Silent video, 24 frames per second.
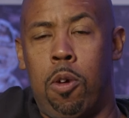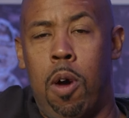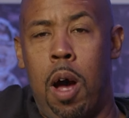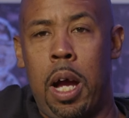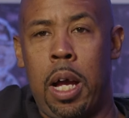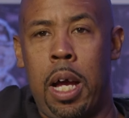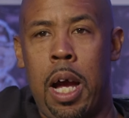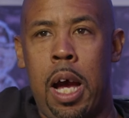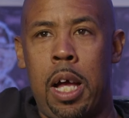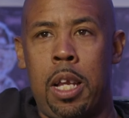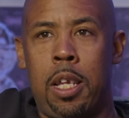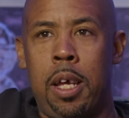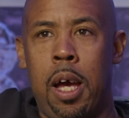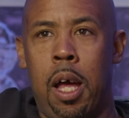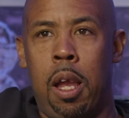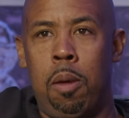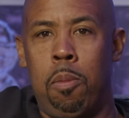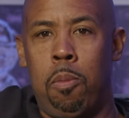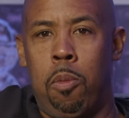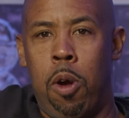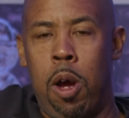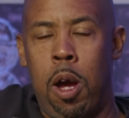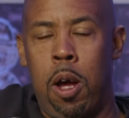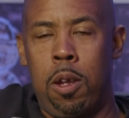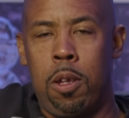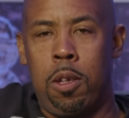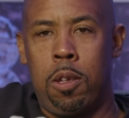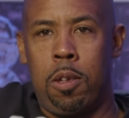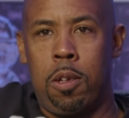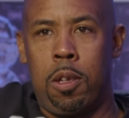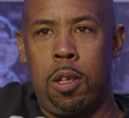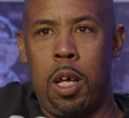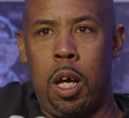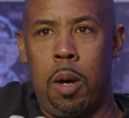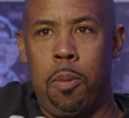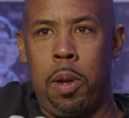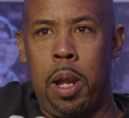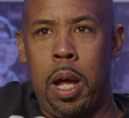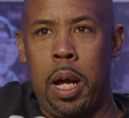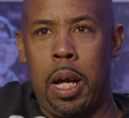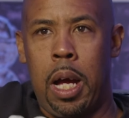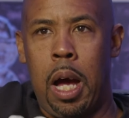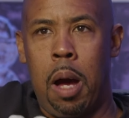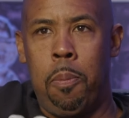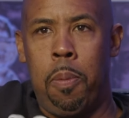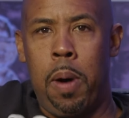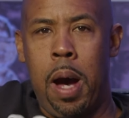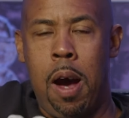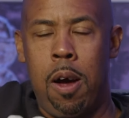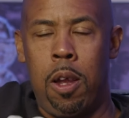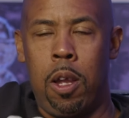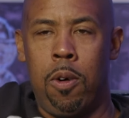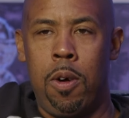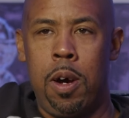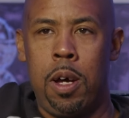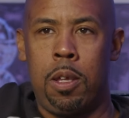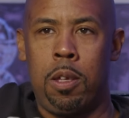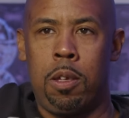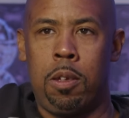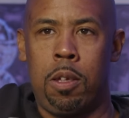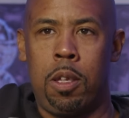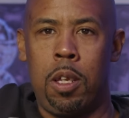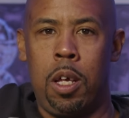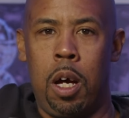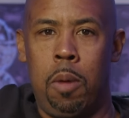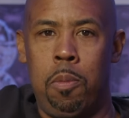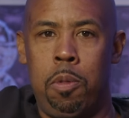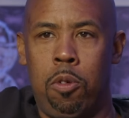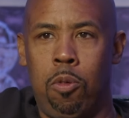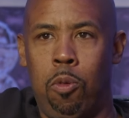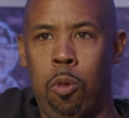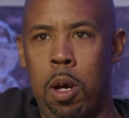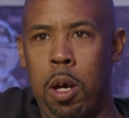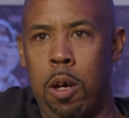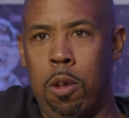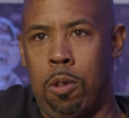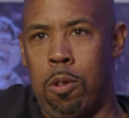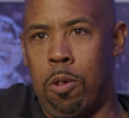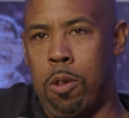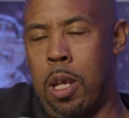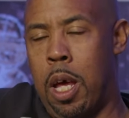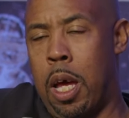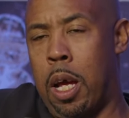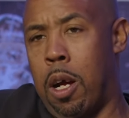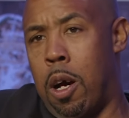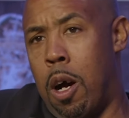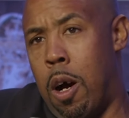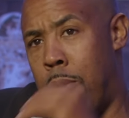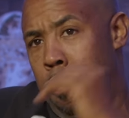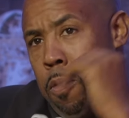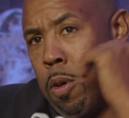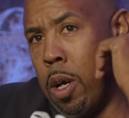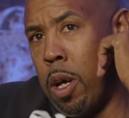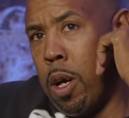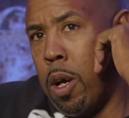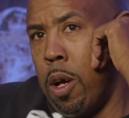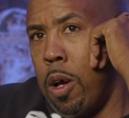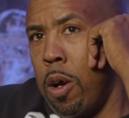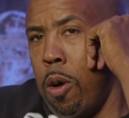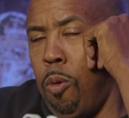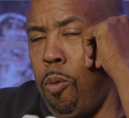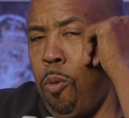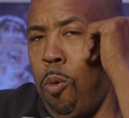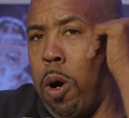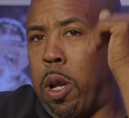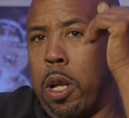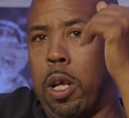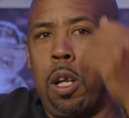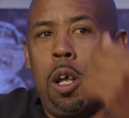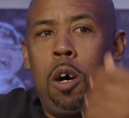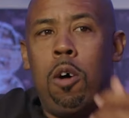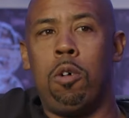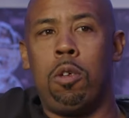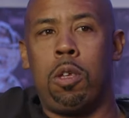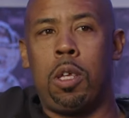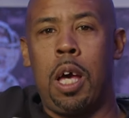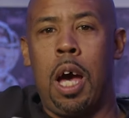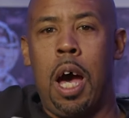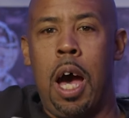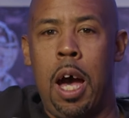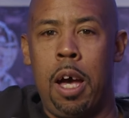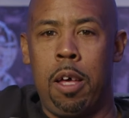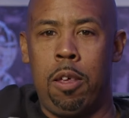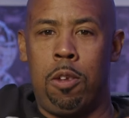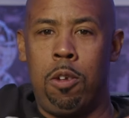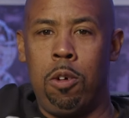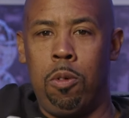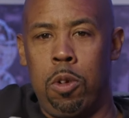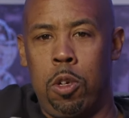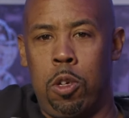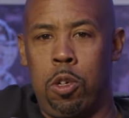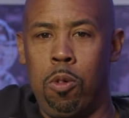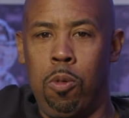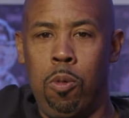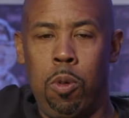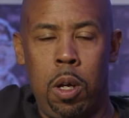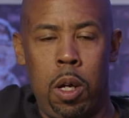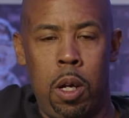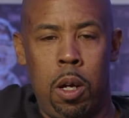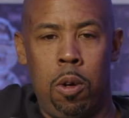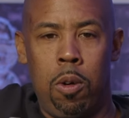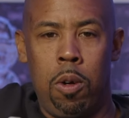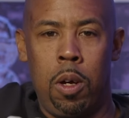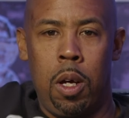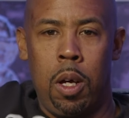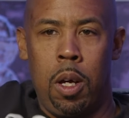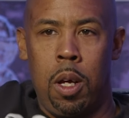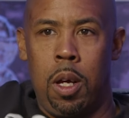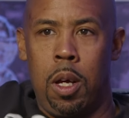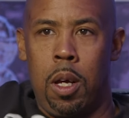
So I got Jaylen Brown as a snub, and I got Paolo as a snub as well. So take off one of those guys. Do what you will.